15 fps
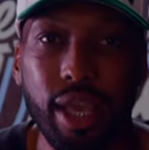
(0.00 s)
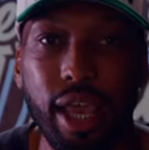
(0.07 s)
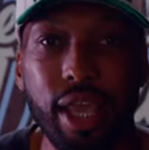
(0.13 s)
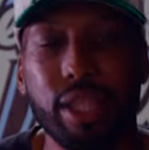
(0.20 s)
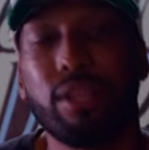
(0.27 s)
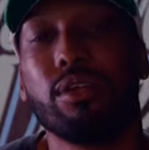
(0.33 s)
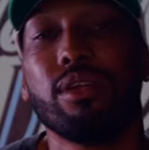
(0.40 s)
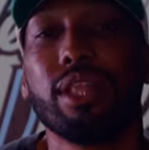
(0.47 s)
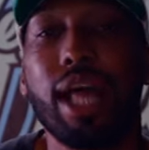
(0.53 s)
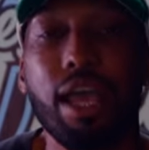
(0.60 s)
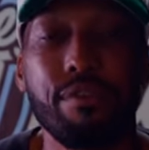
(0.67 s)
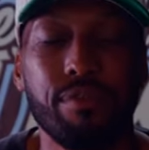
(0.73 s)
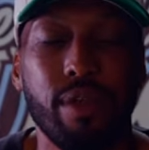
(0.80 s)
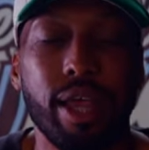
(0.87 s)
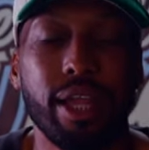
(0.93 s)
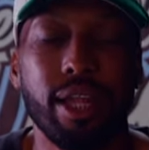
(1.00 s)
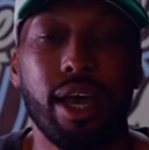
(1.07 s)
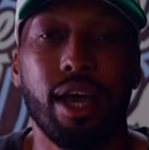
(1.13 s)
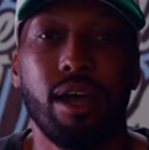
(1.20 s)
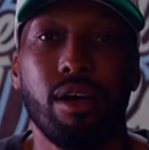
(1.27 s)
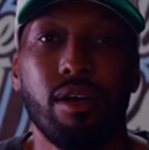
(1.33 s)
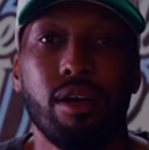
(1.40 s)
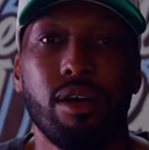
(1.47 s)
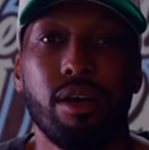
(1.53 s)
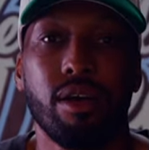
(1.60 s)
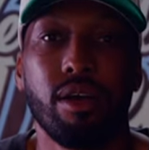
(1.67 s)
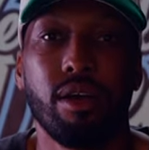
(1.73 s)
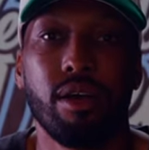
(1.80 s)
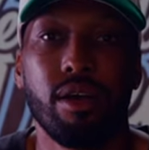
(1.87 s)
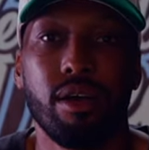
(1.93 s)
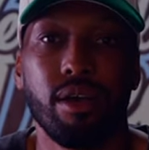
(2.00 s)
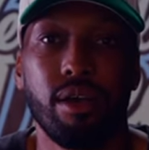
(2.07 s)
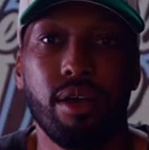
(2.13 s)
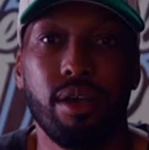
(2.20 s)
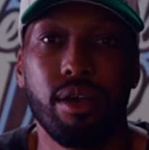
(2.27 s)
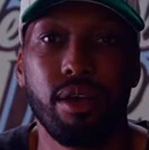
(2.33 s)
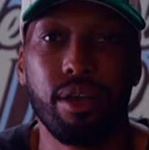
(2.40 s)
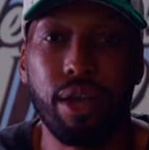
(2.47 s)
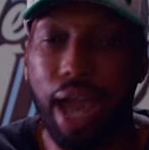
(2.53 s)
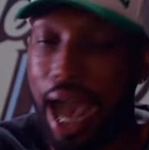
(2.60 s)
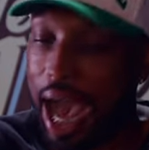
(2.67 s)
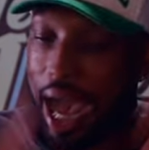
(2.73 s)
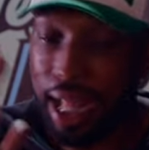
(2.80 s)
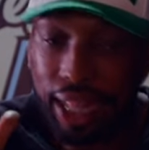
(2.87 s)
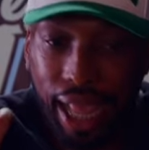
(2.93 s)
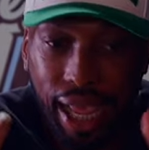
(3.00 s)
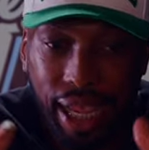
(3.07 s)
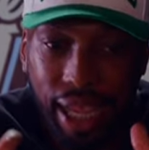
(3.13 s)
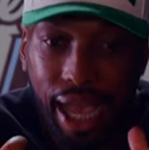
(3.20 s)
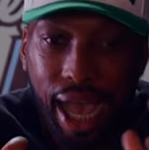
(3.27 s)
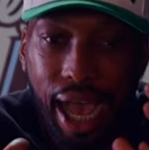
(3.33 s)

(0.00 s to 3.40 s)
in your life right now. Like